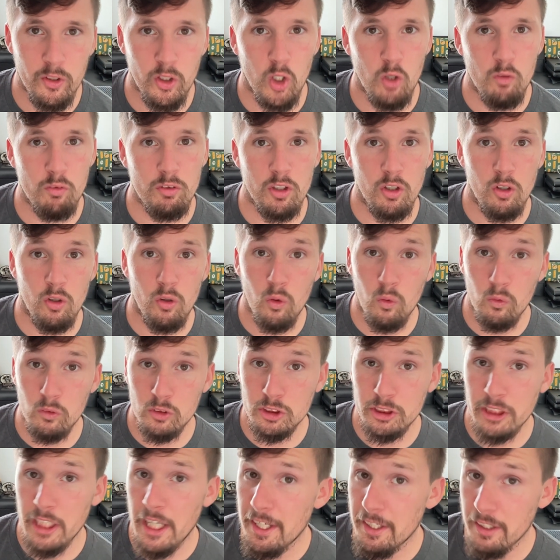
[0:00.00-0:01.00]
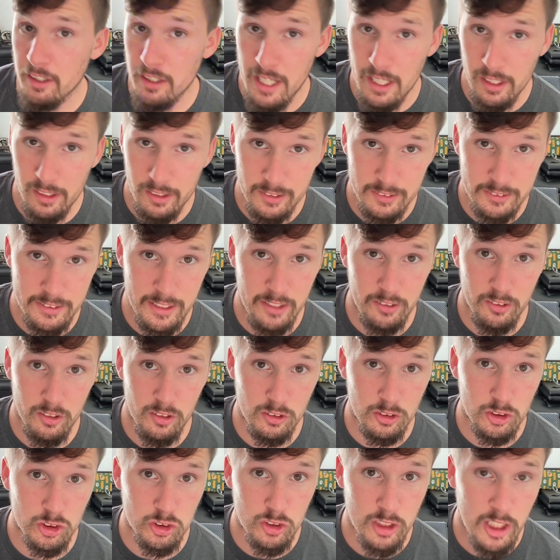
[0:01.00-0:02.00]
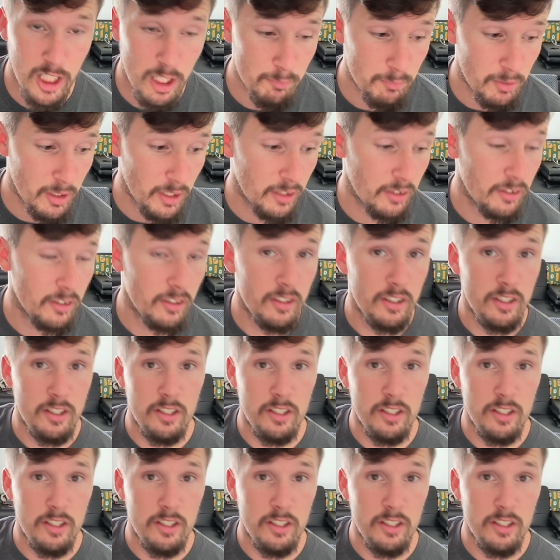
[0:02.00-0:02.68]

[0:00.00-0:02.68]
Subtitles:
over the whole Jaire Alexander drama.